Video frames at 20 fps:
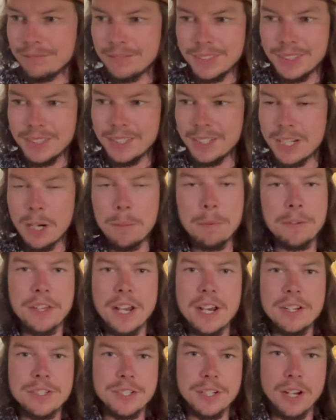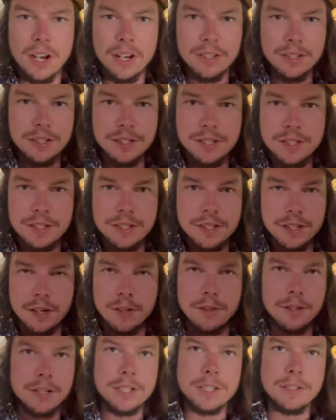a couple $1,000s to go
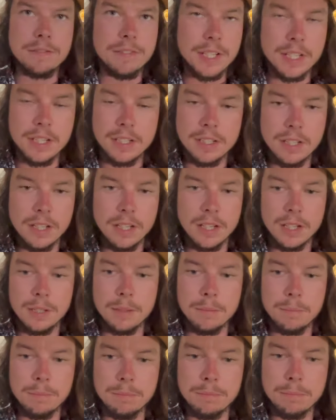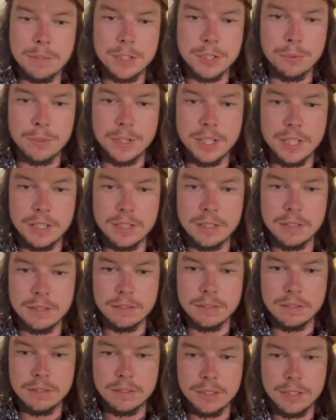to each event,
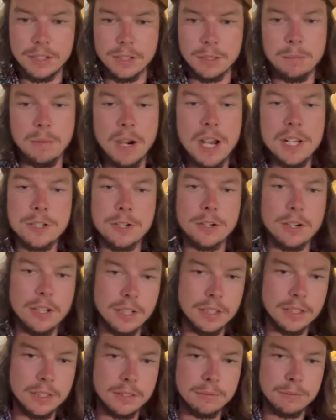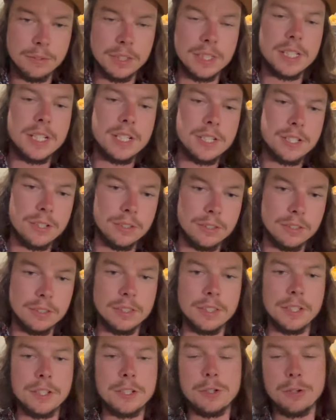between my truck with diesel
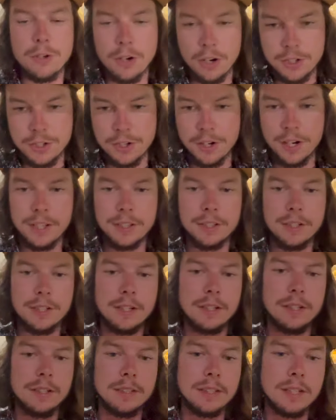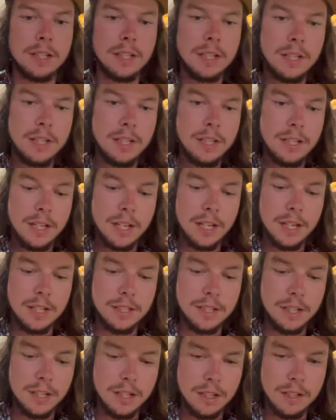and the 2-car trailer and
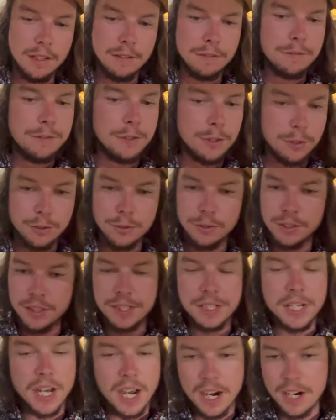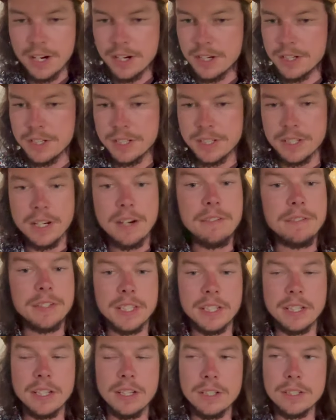fuel and tires and
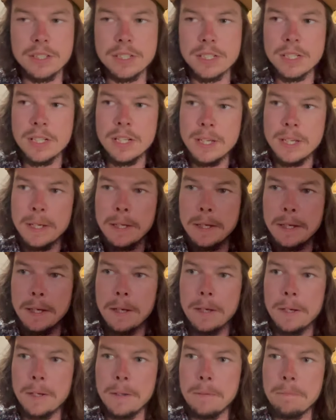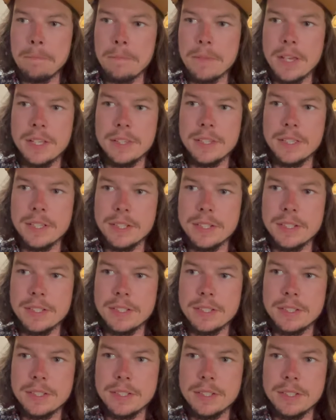everything else, and
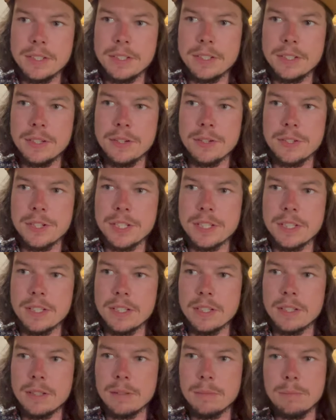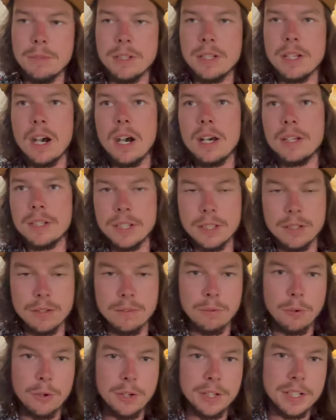then just the monotony
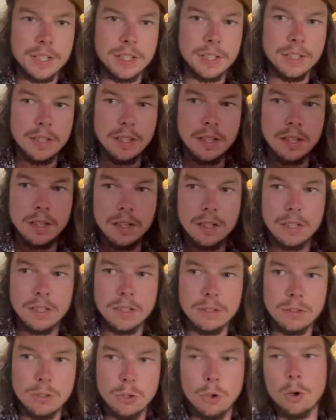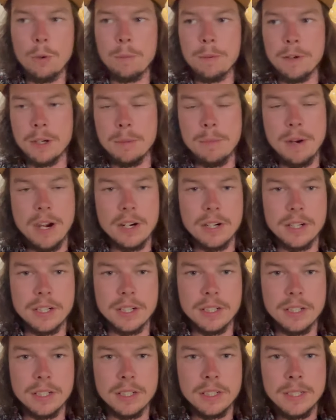of working in corporate
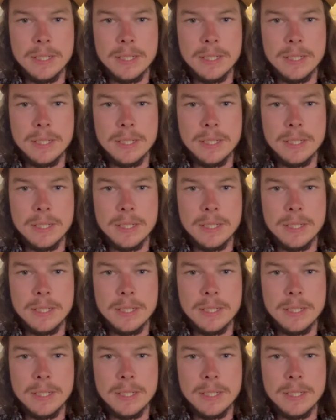America.